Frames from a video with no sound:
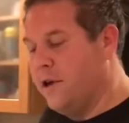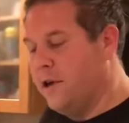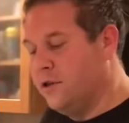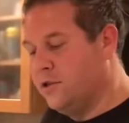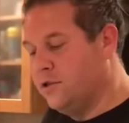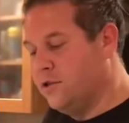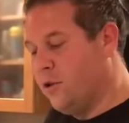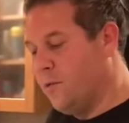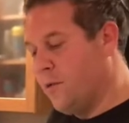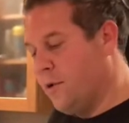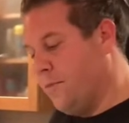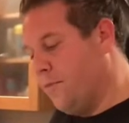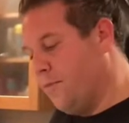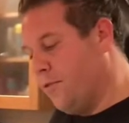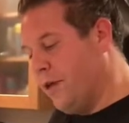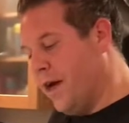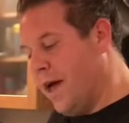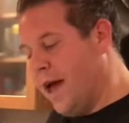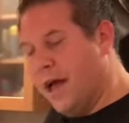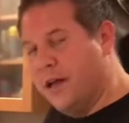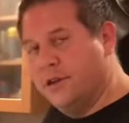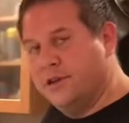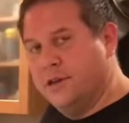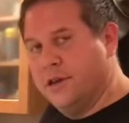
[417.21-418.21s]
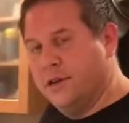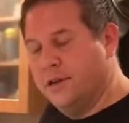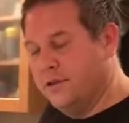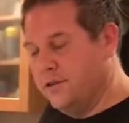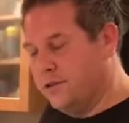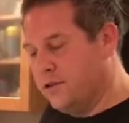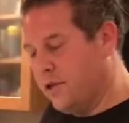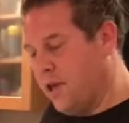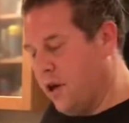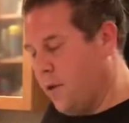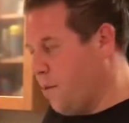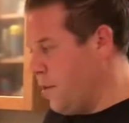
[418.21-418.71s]
So we blanch it
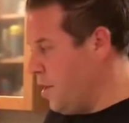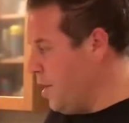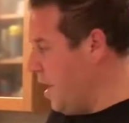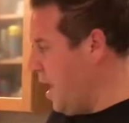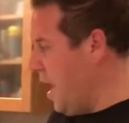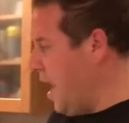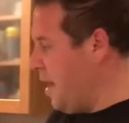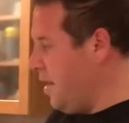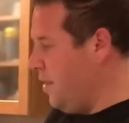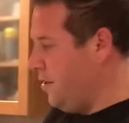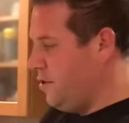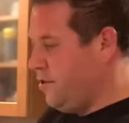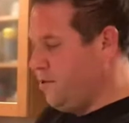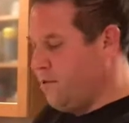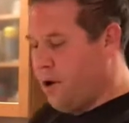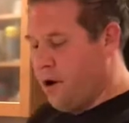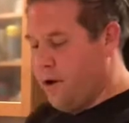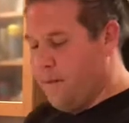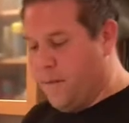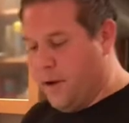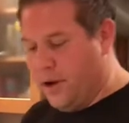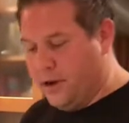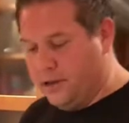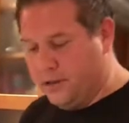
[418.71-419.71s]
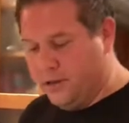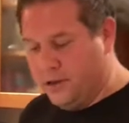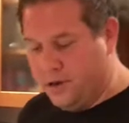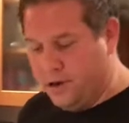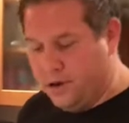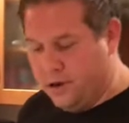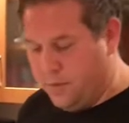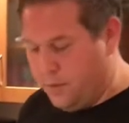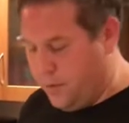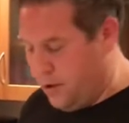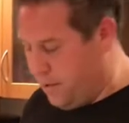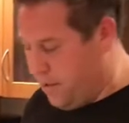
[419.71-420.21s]
so that we add it to our mixture,
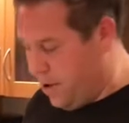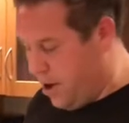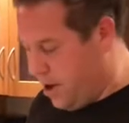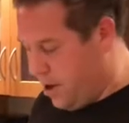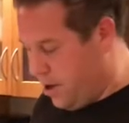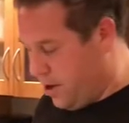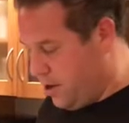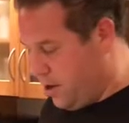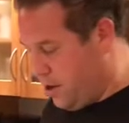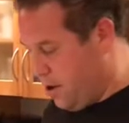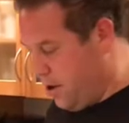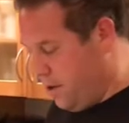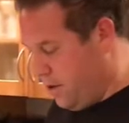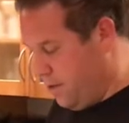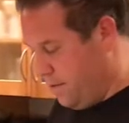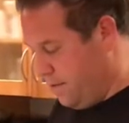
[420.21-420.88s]
it'll be ready to go.